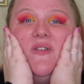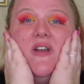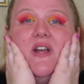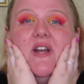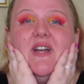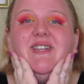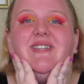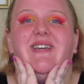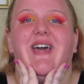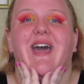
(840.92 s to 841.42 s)

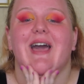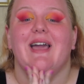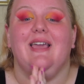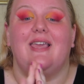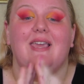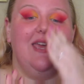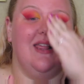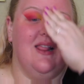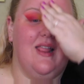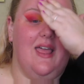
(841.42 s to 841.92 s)
very
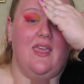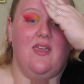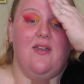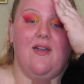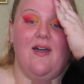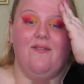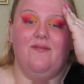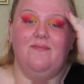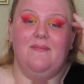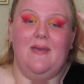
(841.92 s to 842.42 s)
tacky, like you
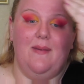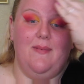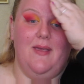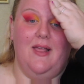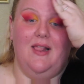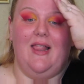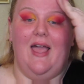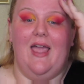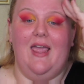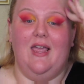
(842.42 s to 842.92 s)
have maybe
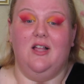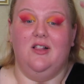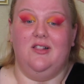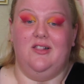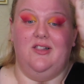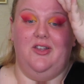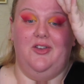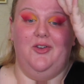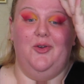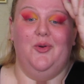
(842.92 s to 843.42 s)
a light
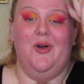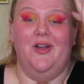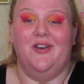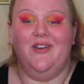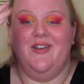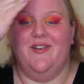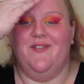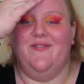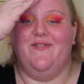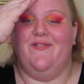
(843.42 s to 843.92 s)
glue on
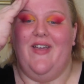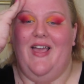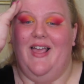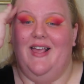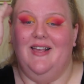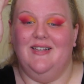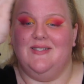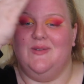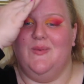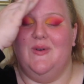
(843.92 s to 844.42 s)
your
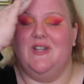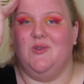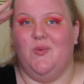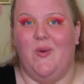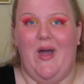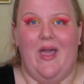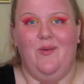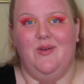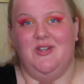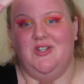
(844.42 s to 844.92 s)
face, which
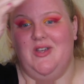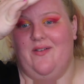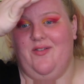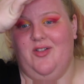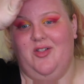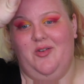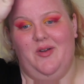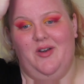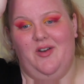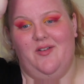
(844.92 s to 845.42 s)
why would you have
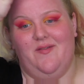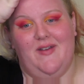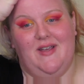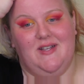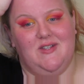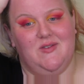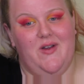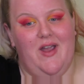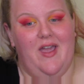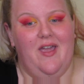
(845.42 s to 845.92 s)
glue on your
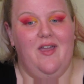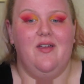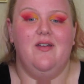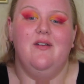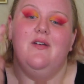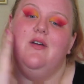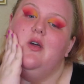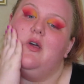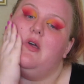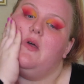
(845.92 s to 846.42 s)
face, right?
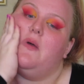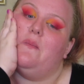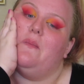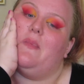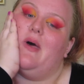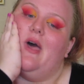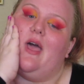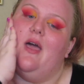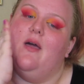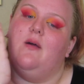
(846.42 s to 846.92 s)

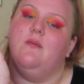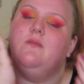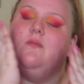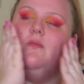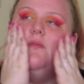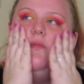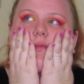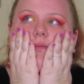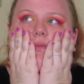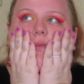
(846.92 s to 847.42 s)
But
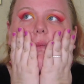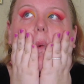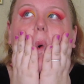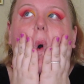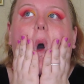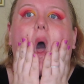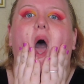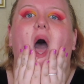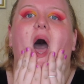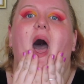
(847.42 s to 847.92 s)

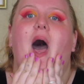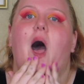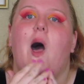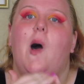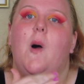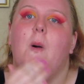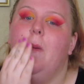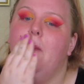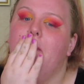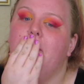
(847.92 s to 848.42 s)

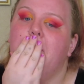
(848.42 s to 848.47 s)
wow.